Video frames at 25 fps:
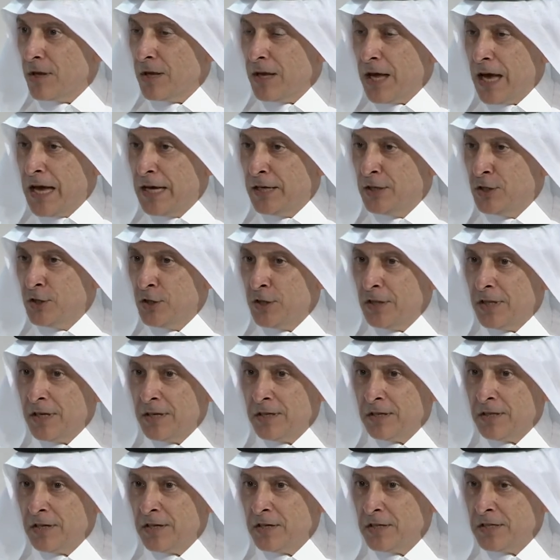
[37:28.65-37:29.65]
I don't
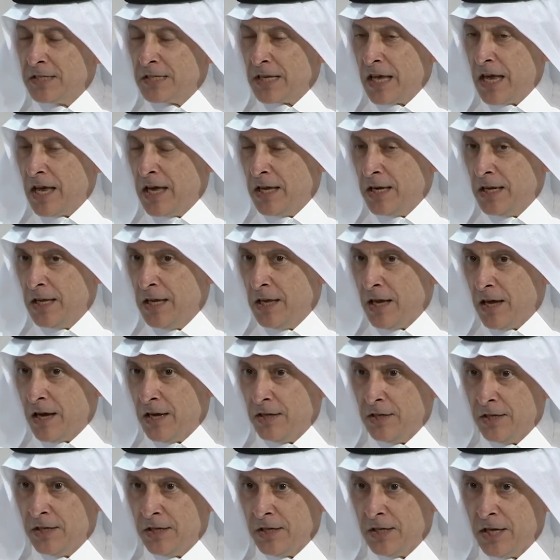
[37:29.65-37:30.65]
think there is any
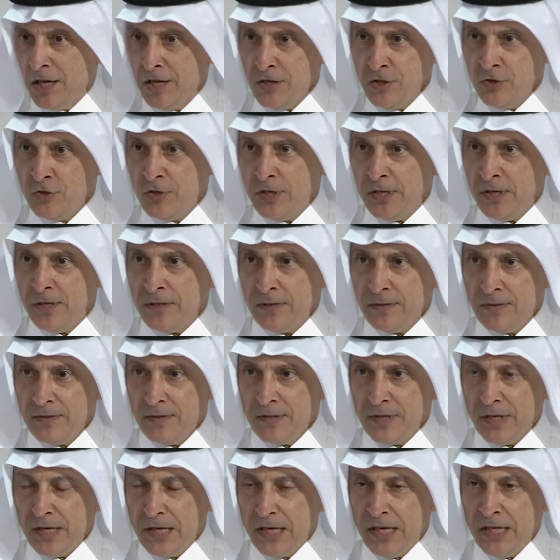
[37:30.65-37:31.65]
other country
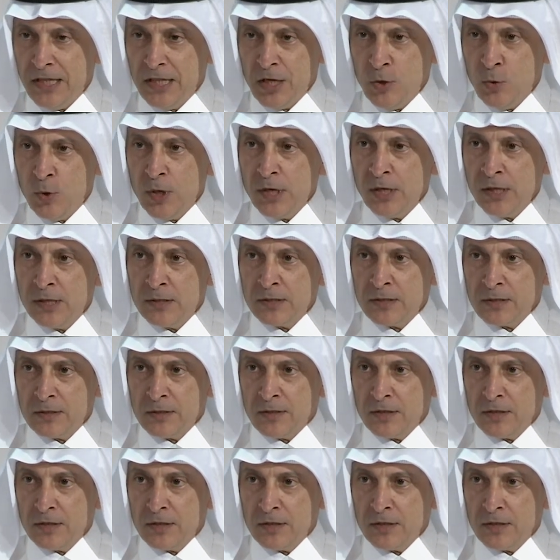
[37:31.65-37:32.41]
in the world